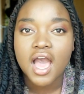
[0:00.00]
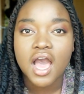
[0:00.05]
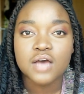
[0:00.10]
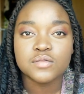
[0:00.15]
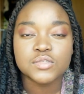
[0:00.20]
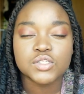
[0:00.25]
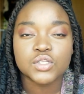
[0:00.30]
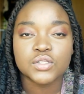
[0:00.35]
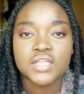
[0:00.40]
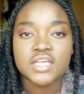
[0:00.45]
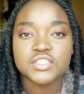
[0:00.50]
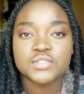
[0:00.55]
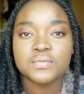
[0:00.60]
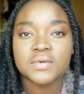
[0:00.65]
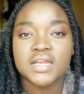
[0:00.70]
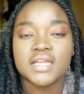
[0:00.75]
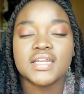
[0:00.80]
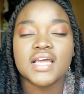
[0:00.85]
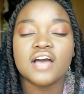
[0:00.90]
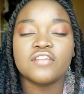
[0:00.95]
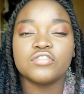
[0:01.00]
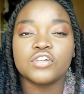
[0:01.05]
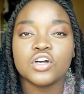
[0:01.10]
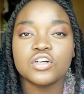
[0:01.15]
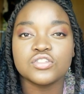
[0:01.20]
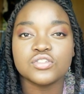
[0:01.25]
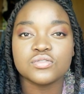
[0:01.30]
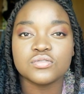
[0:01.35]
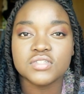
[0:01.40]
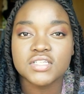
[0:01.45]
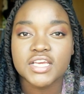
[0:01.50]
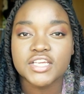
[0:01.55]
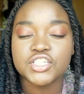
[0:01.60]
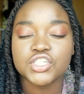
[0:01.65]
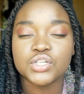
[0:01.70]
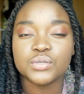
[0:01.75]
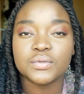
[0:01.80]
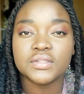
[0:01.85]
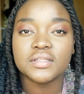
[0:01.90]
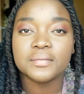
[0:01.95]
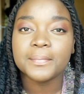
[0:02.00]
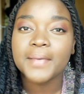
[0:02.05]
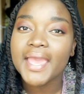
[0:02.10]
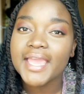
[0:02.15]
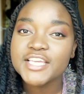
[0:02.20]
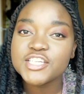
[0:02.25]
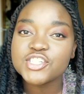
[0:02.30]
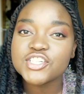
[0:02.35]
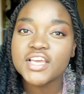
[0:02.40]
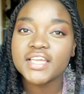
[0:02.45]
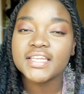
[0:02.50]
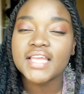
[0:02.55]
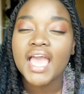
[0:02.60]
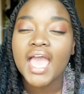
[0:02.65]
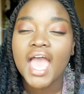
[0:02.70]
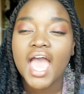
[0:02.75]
so that's when I'd have a consultation with the patient,